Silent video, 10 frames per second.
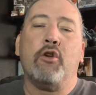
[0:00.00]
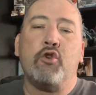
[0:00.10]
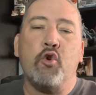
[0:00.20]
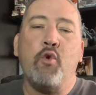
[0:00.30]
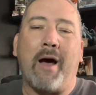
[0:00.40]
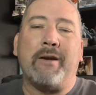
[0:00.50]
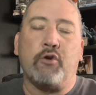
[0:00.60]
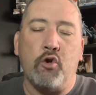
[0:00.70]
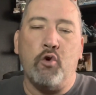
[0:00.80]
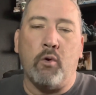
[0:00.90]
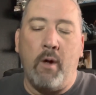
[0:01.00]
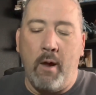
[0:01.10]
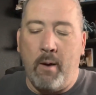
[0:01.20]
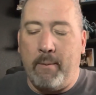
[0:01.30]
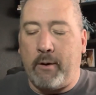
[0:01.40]
do not do
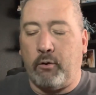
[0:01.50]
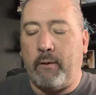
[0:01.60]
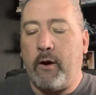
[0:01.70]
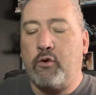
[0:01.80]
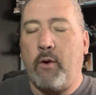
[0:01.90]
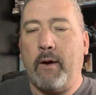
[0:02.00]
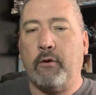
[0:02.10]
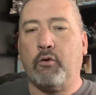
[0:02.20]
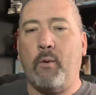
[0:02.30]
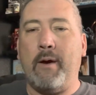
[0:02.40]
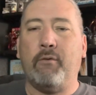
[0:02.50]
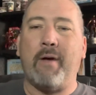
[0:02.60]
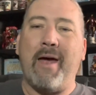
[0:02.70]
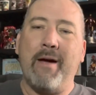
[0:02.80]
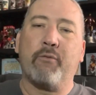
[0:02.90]
because they are trying to squeeze
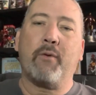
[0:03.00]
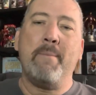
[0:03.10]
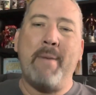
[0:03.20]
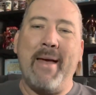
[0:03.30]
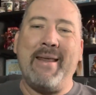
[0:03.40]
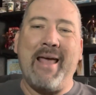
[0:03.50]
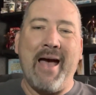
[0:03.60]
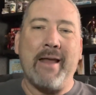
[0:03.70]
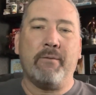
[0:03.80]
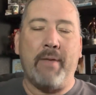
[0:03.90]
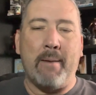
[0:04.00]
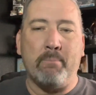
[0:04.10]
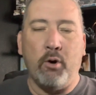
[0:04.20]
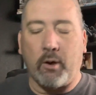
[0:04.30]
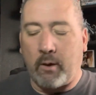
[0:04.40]
every penny out of that
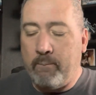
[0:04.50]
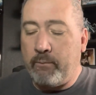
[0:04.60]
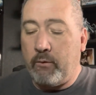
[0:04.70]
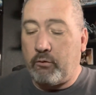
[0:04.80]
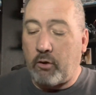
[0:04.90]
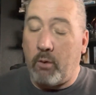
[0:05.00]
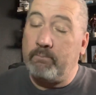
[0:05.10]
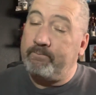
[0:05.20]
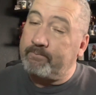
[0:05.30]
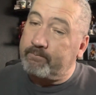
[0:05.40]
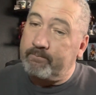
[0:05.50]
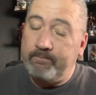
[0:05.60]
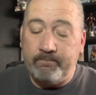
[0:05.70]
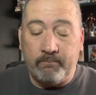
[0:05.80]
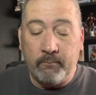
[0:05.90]
book. So
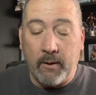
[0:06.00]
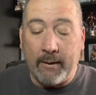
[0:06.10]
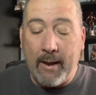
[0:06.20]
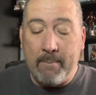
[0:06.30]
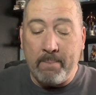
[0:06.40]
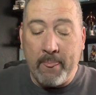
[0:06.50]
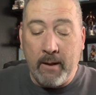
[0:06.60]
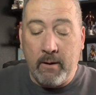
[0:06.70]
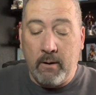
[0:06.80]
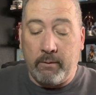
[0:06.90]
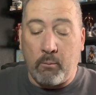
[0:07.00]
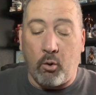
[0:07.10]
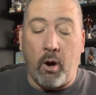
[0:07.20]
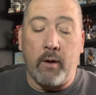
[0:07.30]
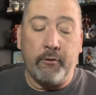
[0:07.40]
again, the more
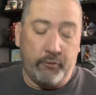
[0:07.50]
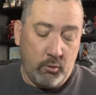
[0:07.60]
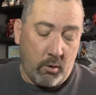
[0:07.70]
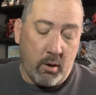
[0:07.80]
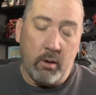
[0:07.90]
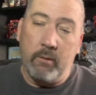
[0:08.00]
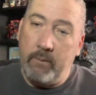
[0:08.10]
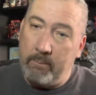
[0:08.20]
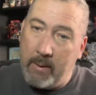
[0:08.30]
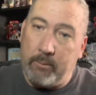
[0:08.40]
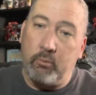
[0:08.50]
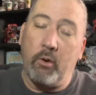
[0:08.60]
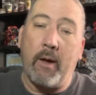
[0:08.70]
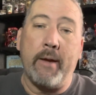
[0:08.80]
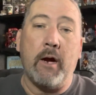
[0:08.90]
honest you are, people will
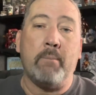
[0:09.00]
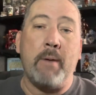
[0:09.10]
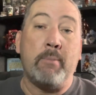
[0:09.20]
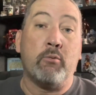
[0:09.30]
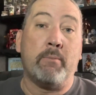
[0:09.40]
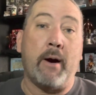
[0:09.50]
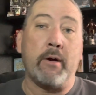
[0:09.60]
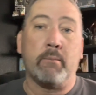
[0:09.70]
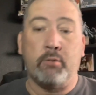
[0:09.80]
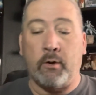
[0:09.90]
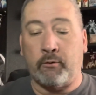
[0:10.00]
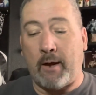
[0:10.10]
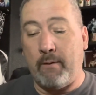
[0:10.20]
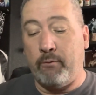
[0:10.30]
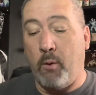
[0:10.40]
line up, people will buy your books. I
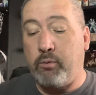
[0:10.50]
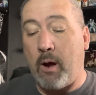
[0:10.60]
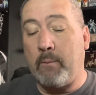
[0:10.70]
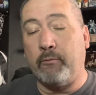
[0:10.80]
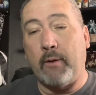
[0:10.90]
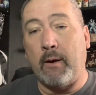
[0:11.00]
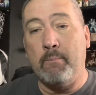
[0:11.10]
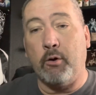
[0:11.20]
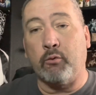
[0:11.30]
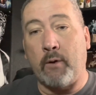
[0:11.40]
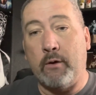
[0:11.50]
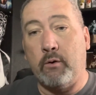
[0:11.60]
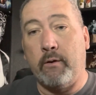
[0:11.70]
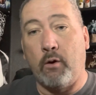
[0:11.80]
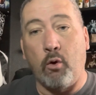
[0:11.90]
have no problem selling books when I do
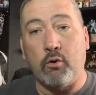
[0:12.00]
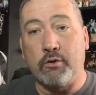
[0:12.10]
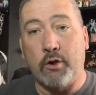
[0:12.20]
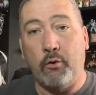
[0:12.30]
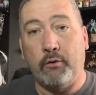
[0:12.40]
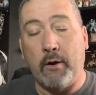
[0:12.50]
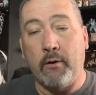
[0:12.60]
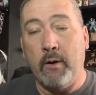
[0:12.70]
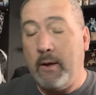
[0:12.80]
the local shows here.